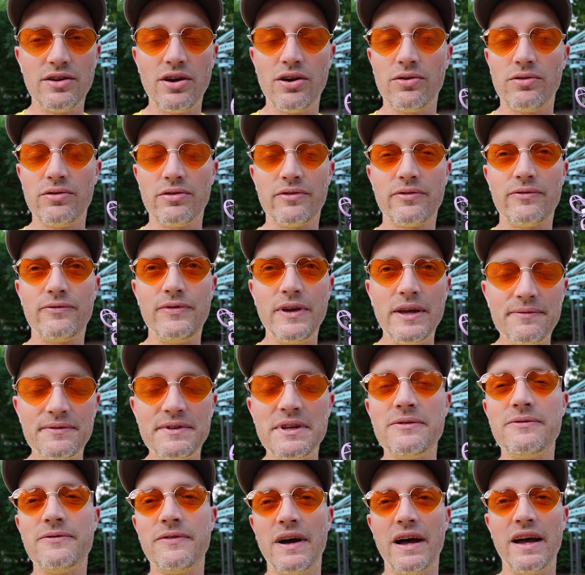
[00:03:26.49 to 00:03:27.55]
no,
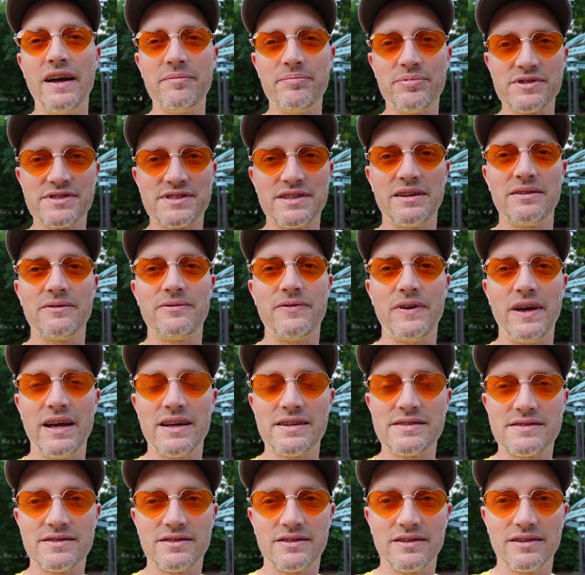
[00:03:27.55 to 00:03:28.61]
55%
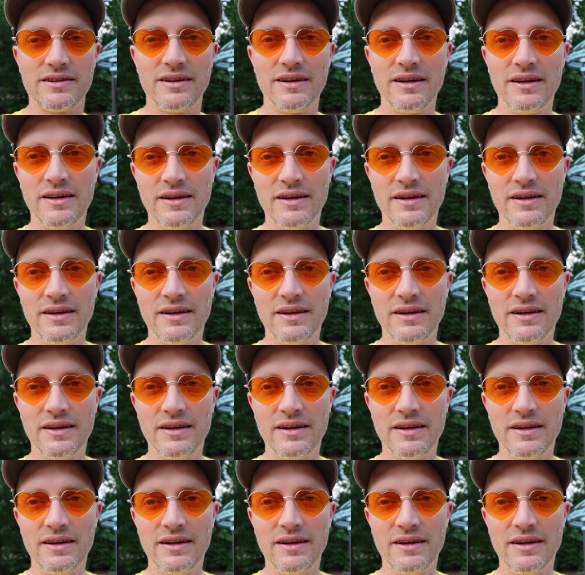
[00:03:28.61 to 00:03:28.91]
faster